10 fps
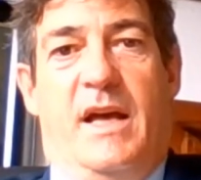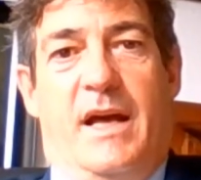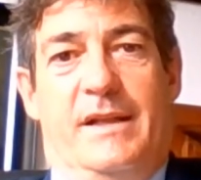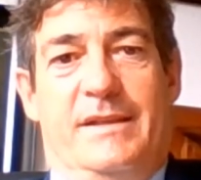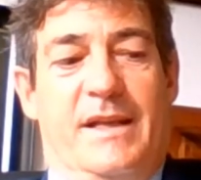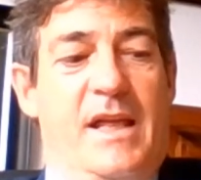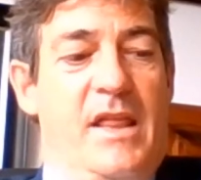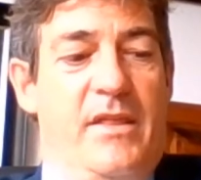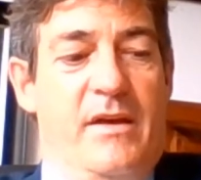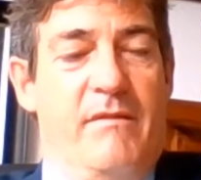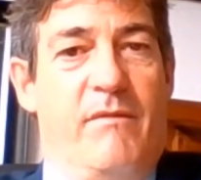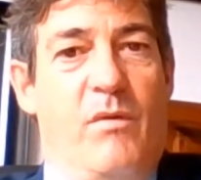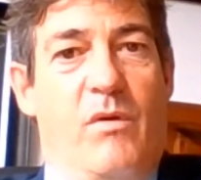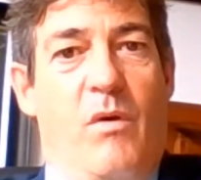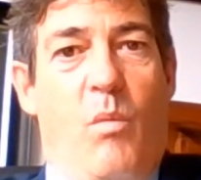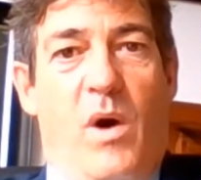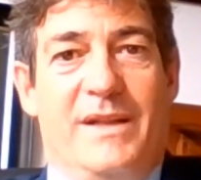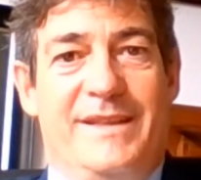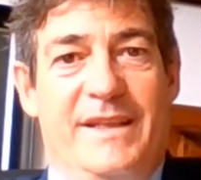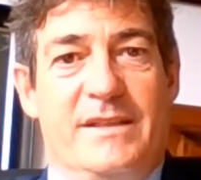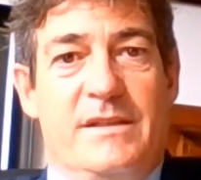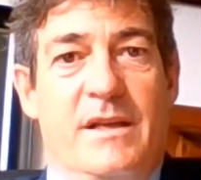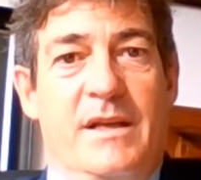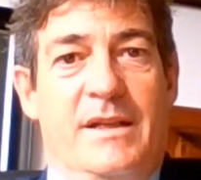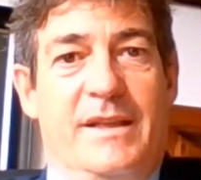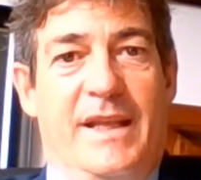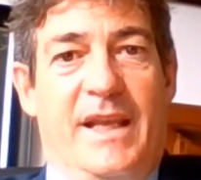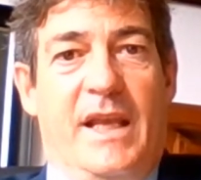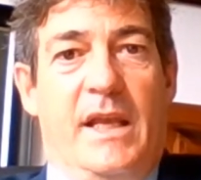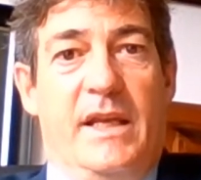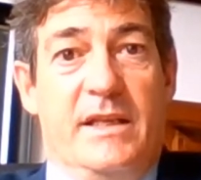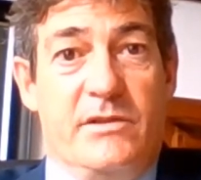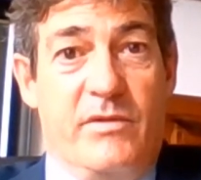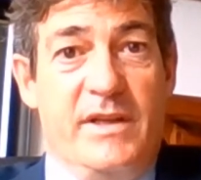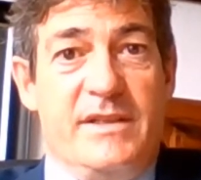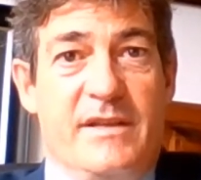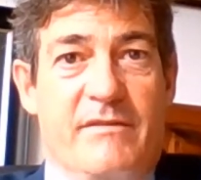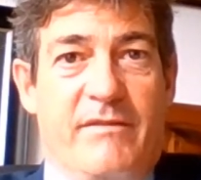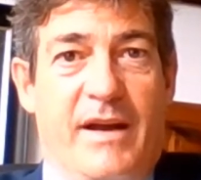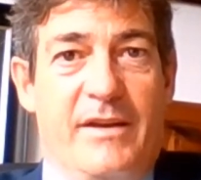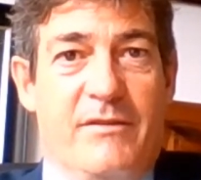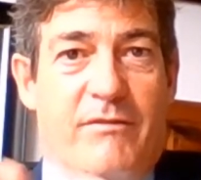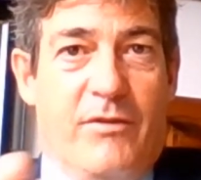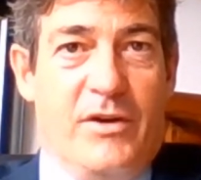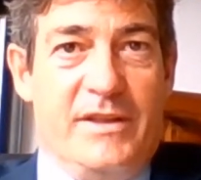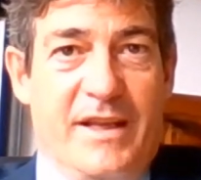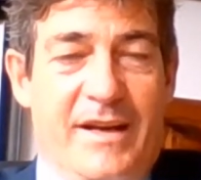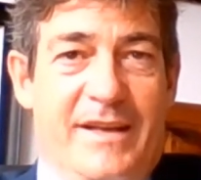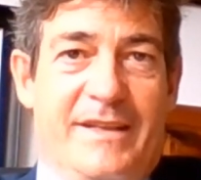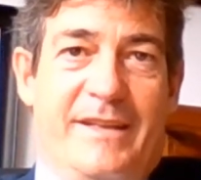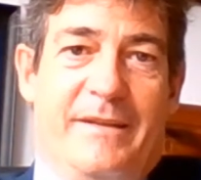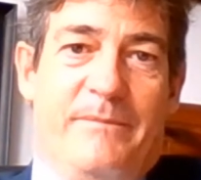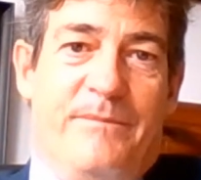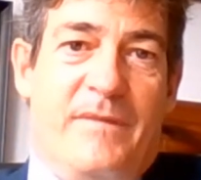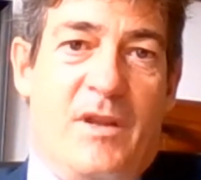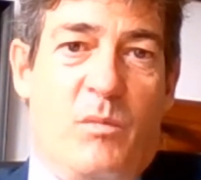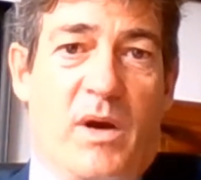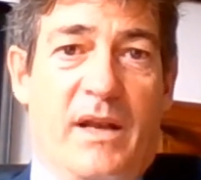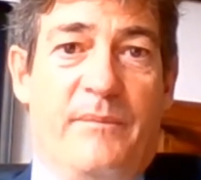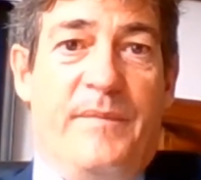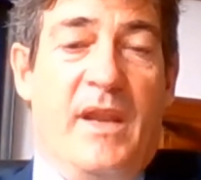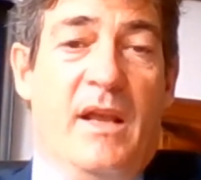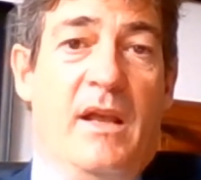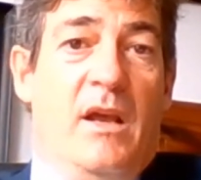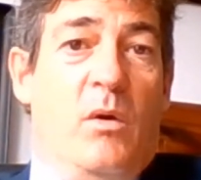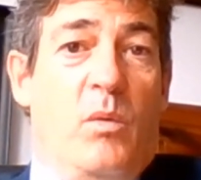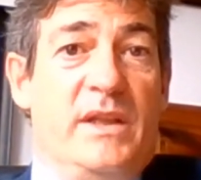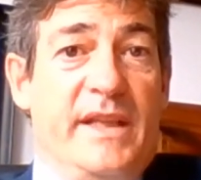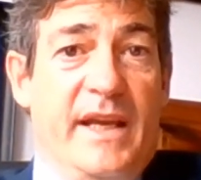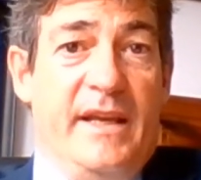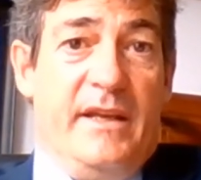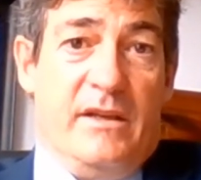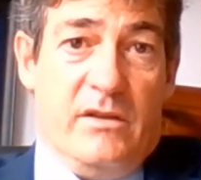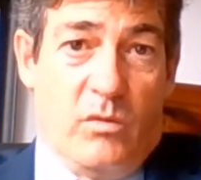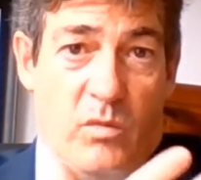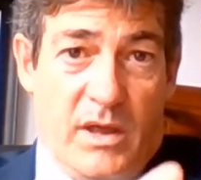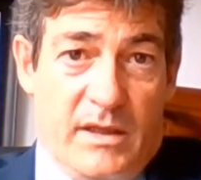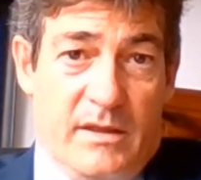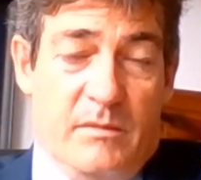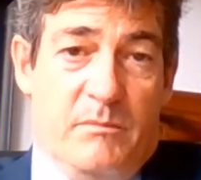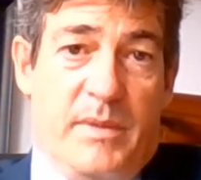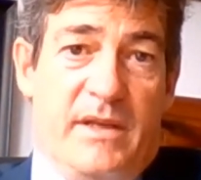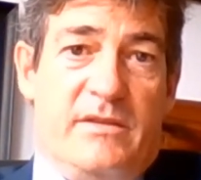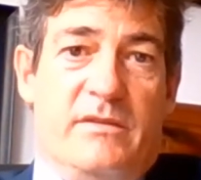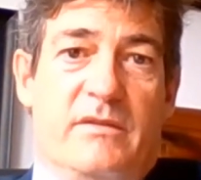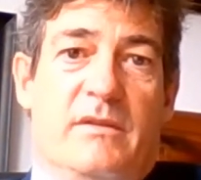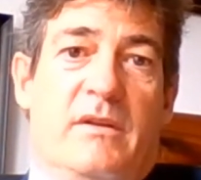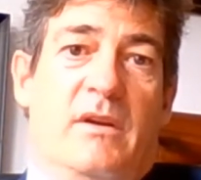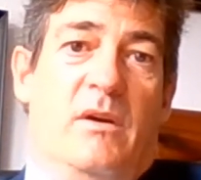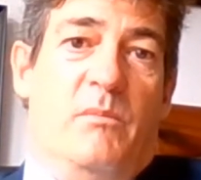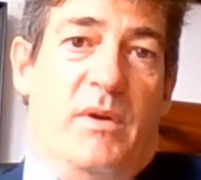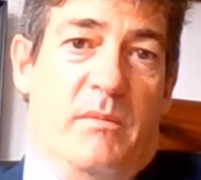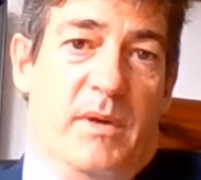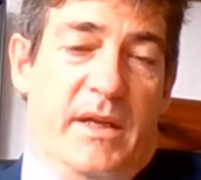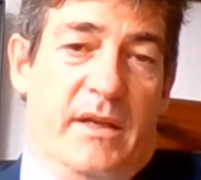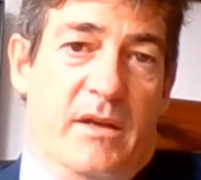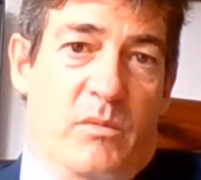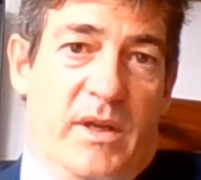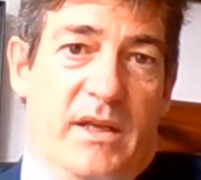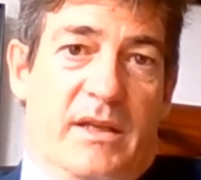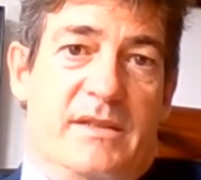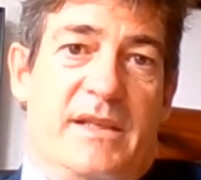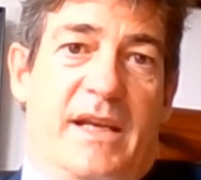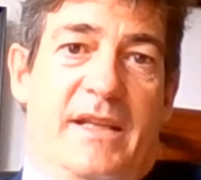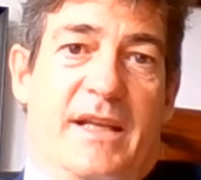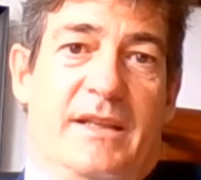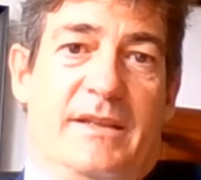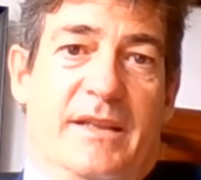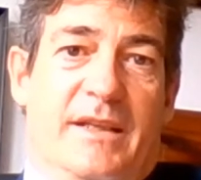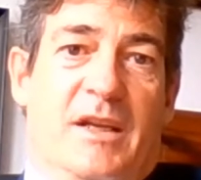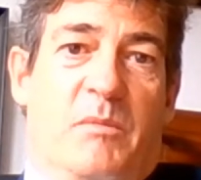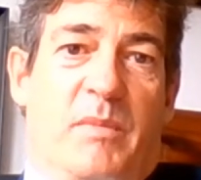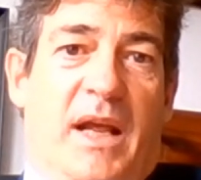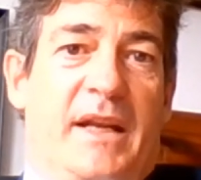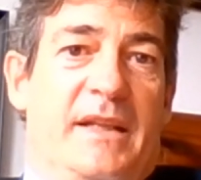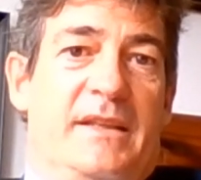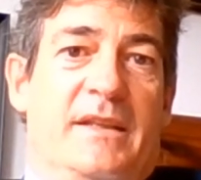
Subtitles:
And therefore, what is the intrinsic value for eternity? Well, one day, one person probably will say that the planet